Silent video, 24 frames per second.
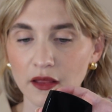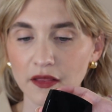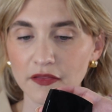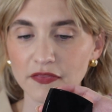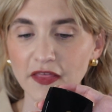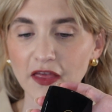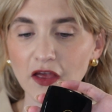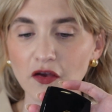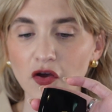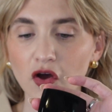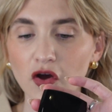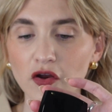
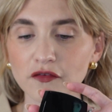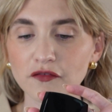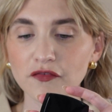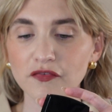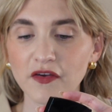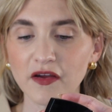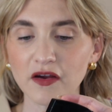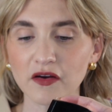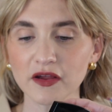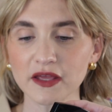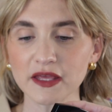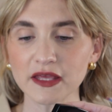They could have
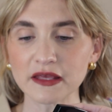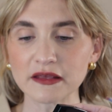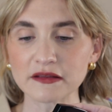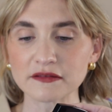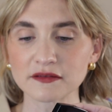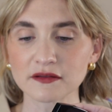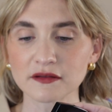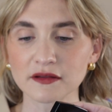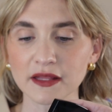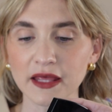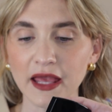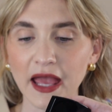very
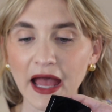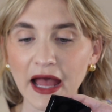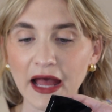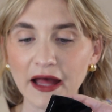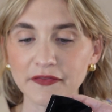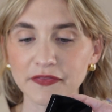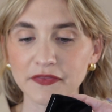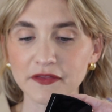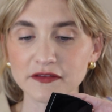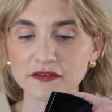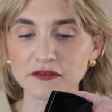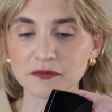easily
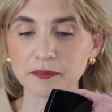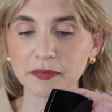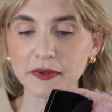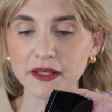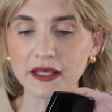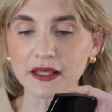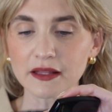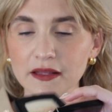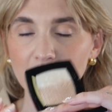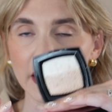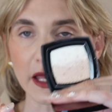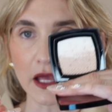had this
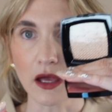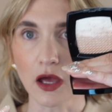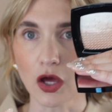be like